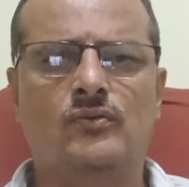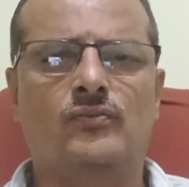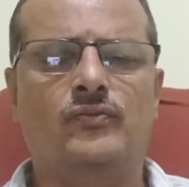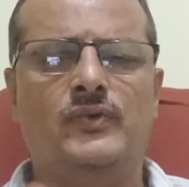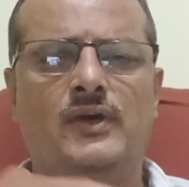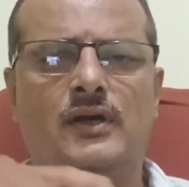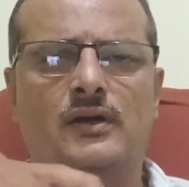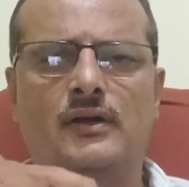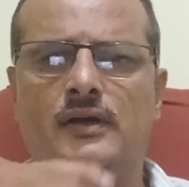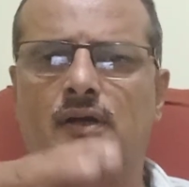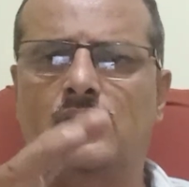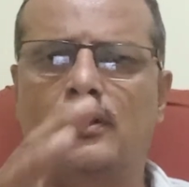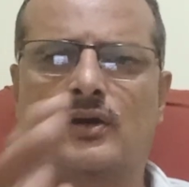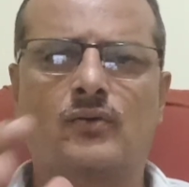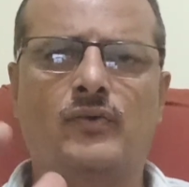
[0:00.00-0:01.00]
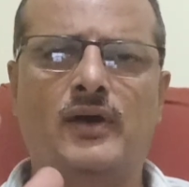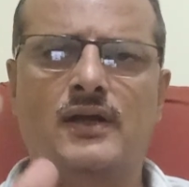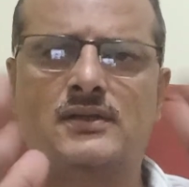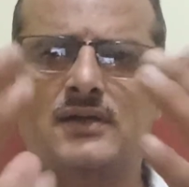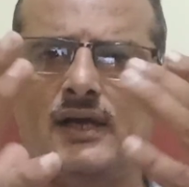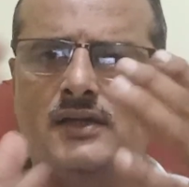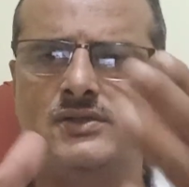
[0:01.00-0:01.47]
where it requires
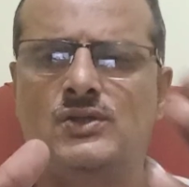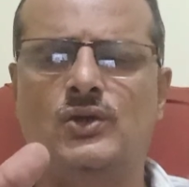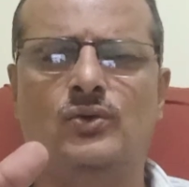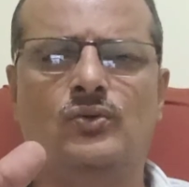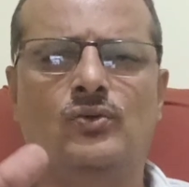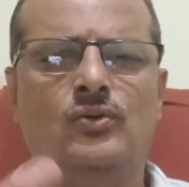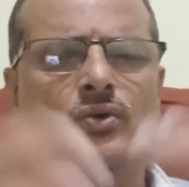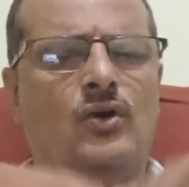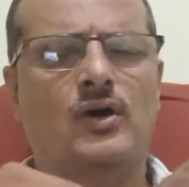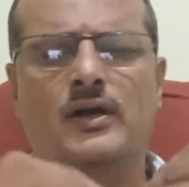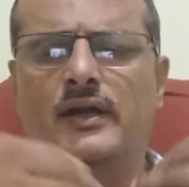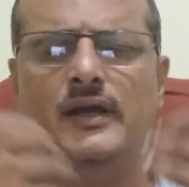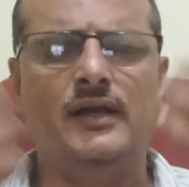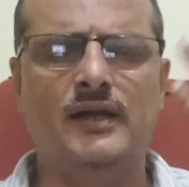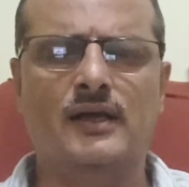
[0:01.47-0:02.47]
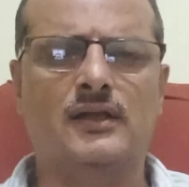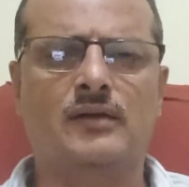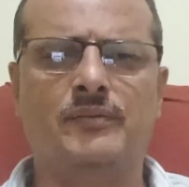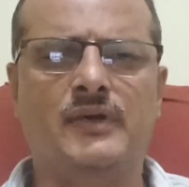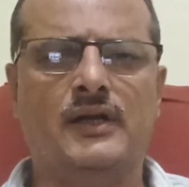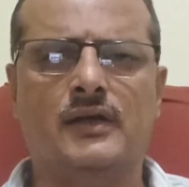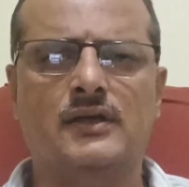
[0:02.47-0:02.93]
ICU or any other
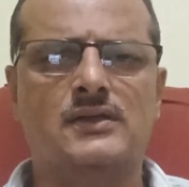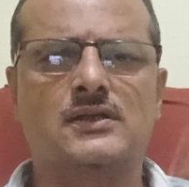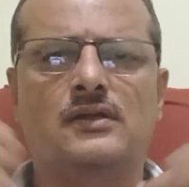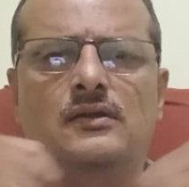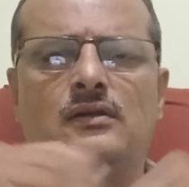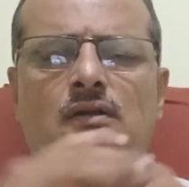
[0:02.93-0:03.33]
medication.